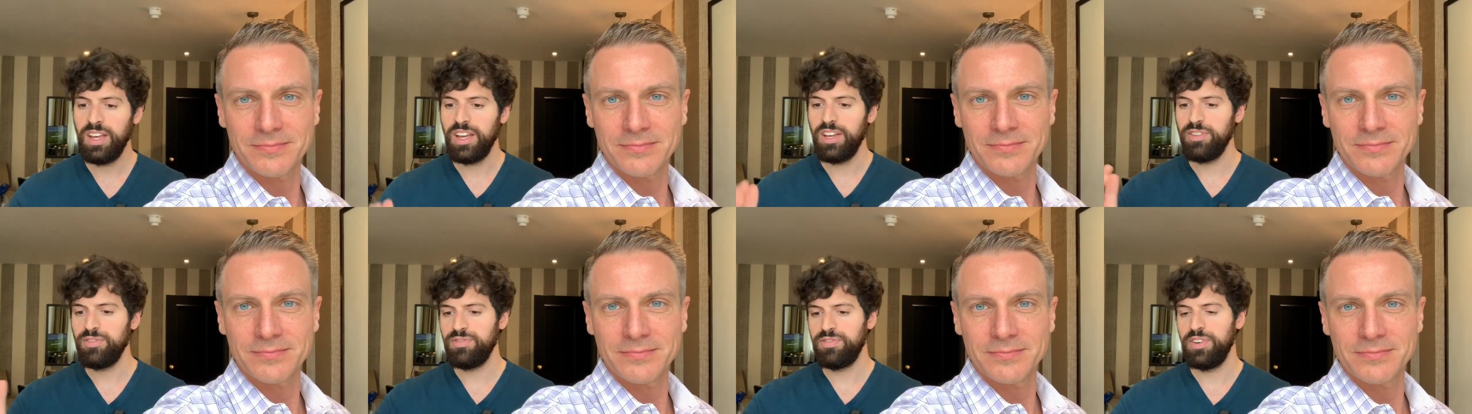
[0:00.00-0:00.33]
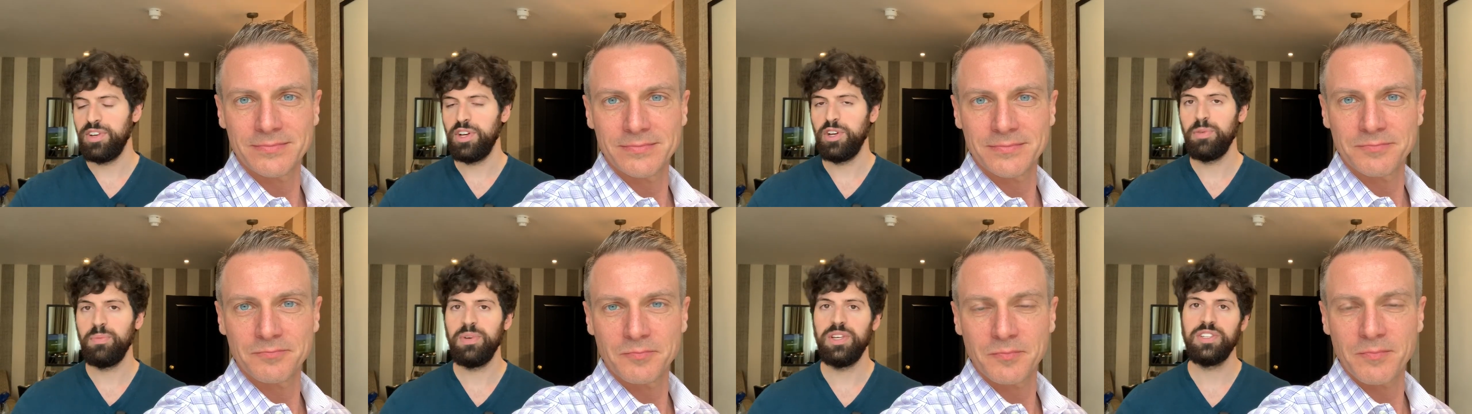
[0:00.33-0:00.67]
Speaker 1: in
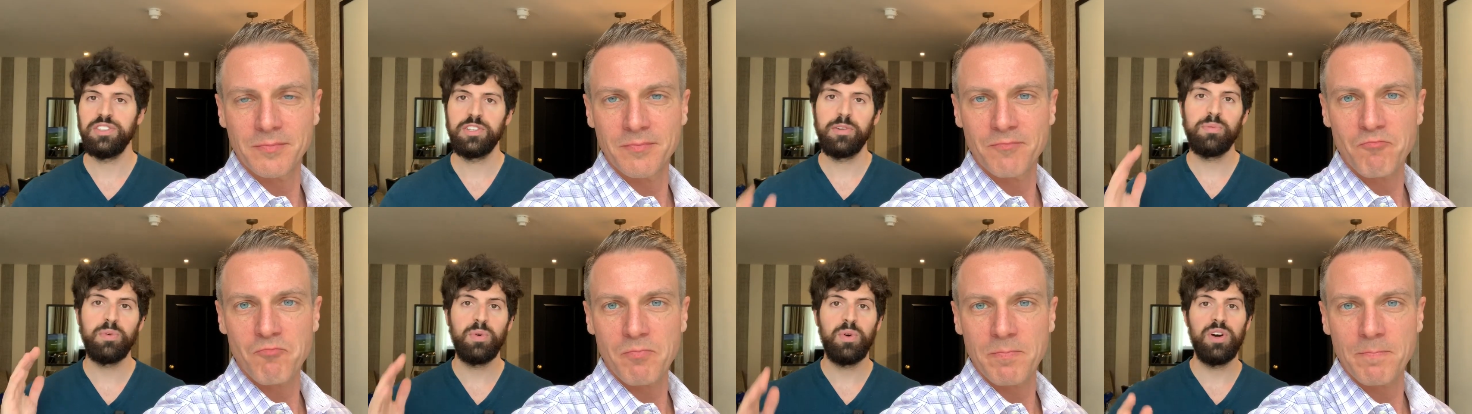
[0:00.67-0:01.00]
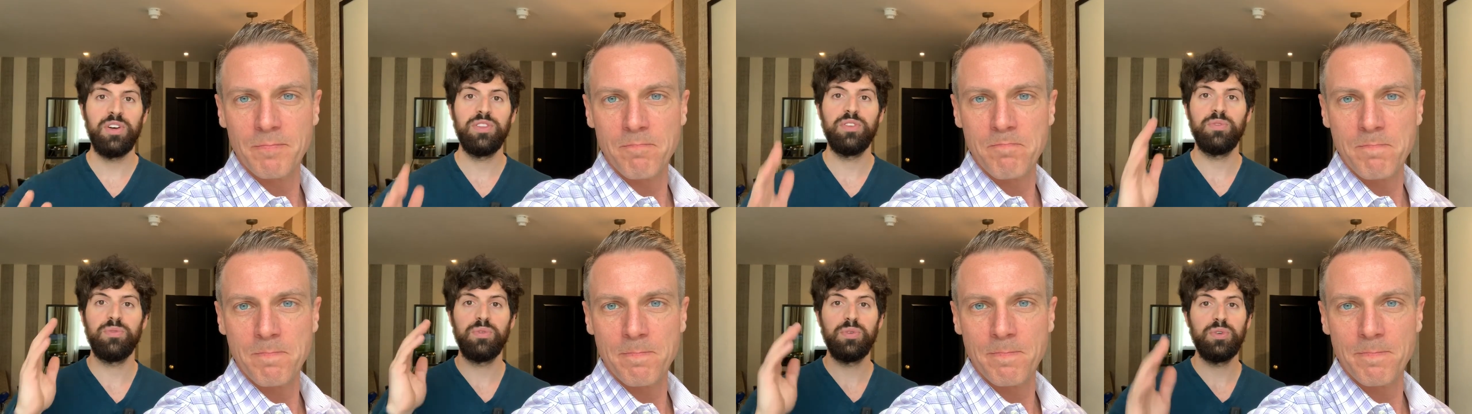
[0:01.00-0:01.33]
film is number
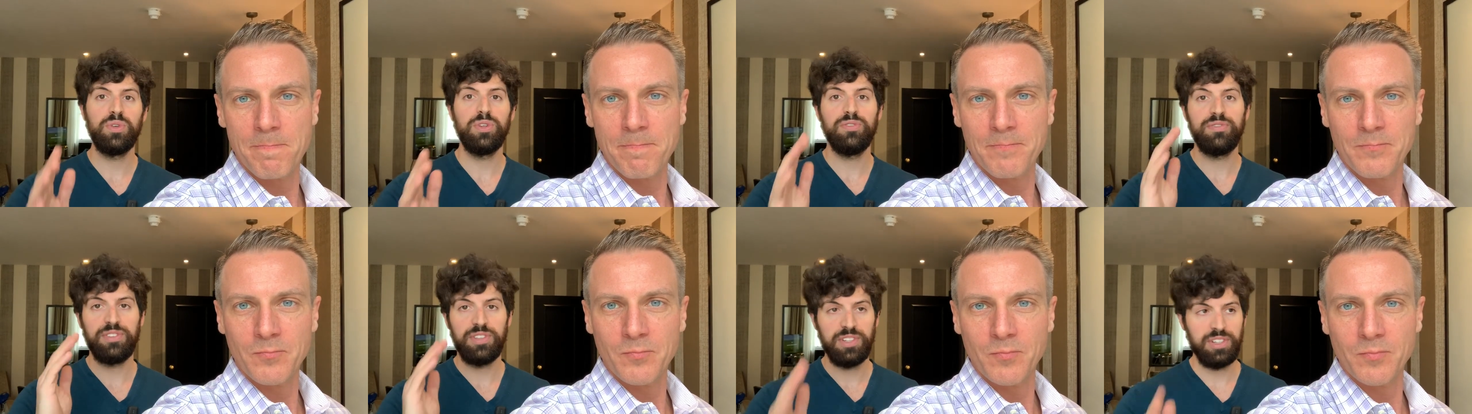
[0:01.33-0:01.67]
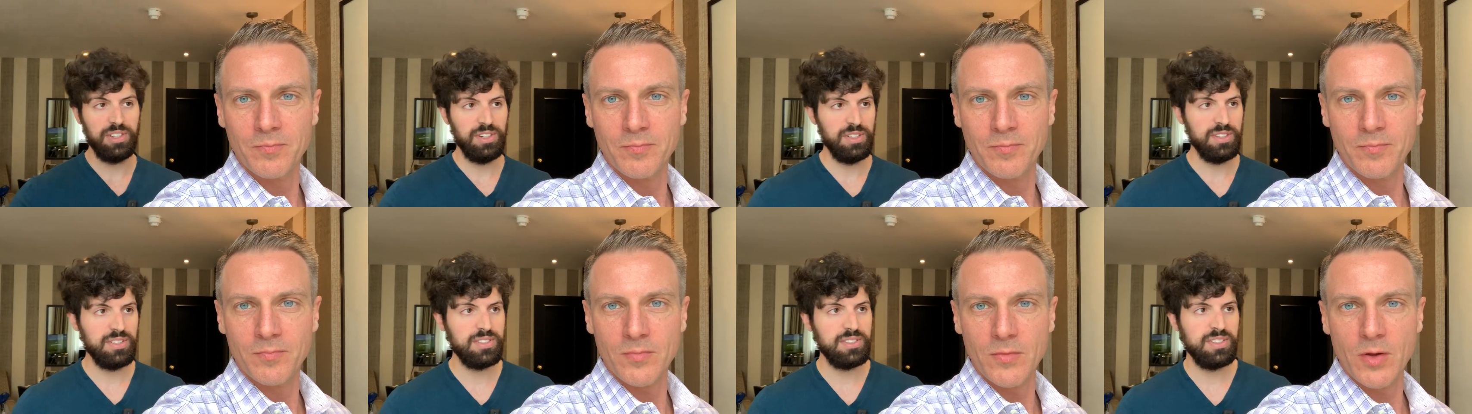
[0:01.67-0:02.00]
one, the rule of
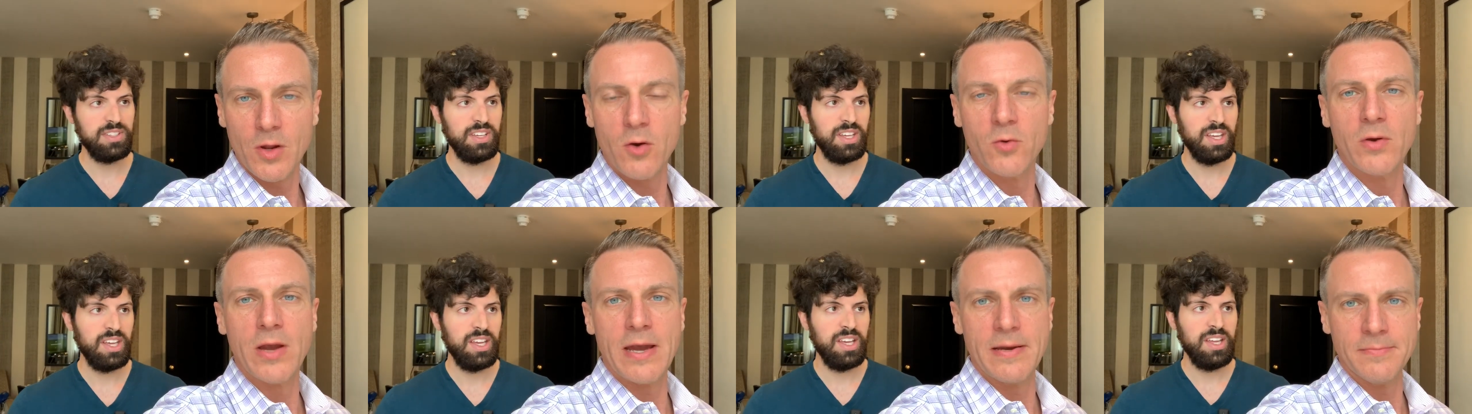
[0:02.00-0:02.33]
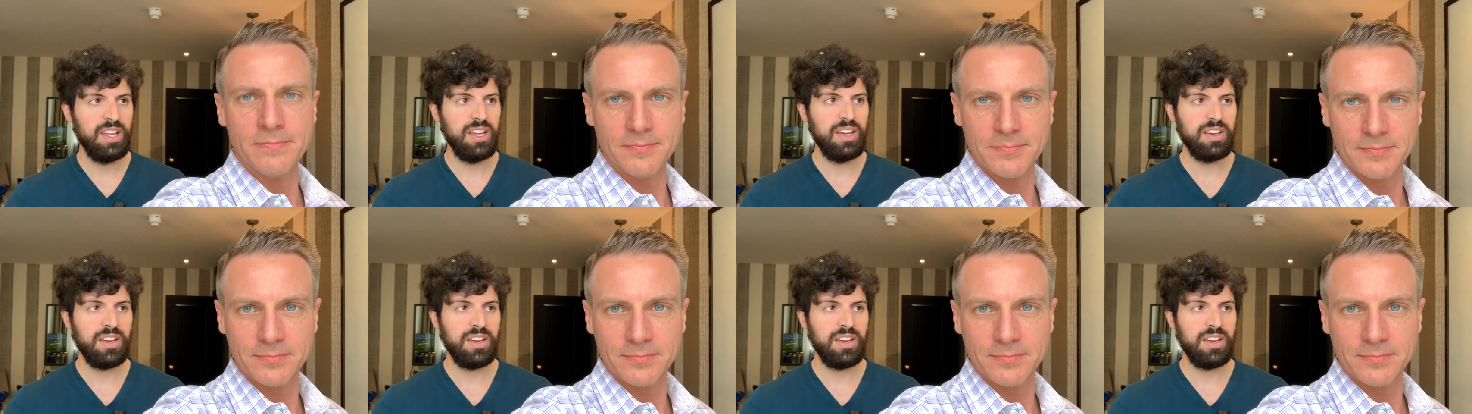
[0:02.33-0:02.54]
thirds. Okay.